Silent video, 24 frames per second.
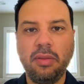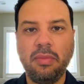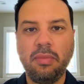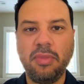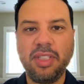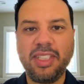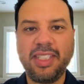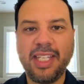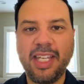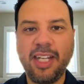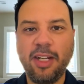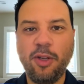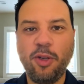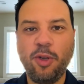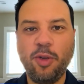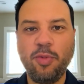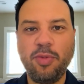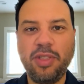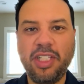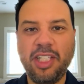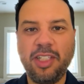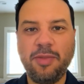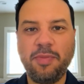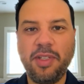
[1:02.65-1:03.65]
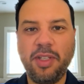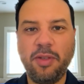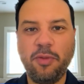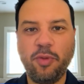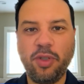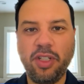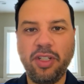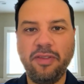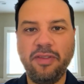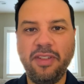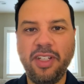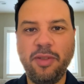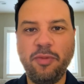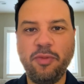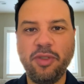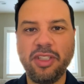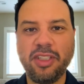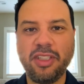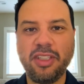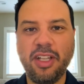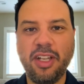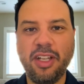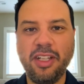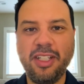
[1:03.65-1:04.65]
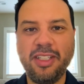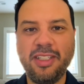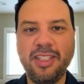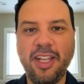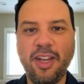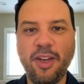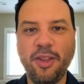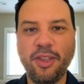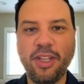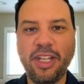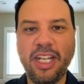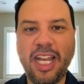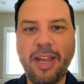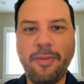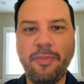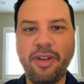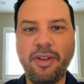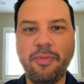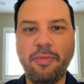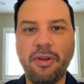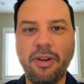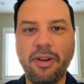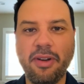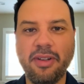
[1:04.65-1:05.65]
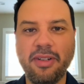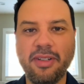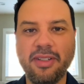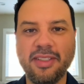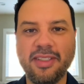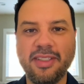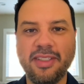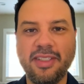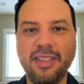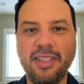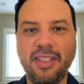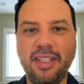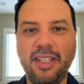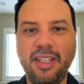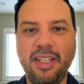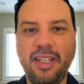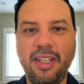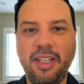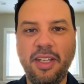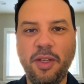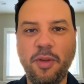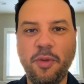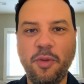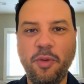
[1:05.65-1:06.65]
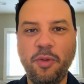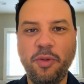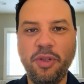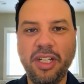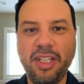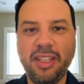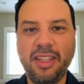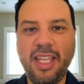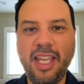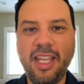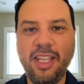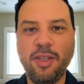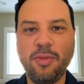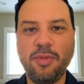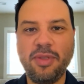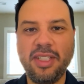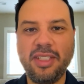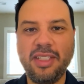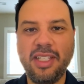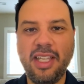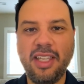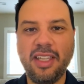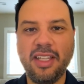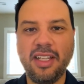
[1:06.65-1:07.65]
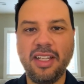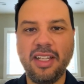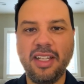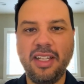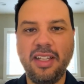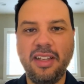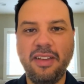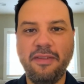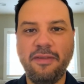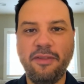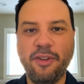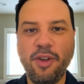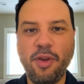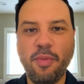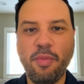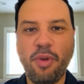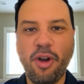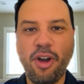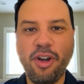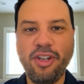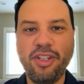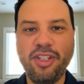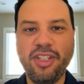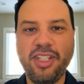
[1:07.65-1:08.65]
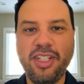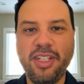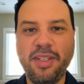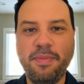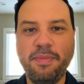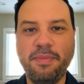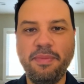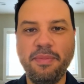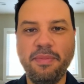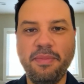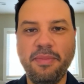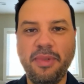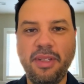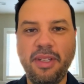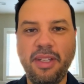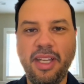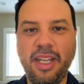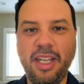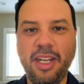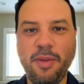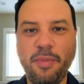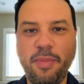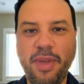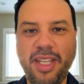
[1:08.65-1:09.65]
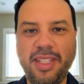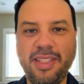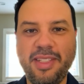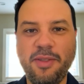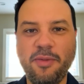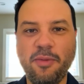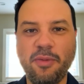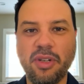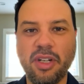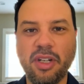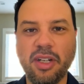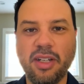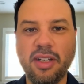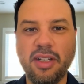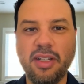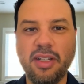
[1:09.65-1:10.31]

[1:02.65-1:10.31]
Masada Homes has been one of Lynwood's longest health collaborative partners. We want to thank you, Briseida, for your partnership and amazing work.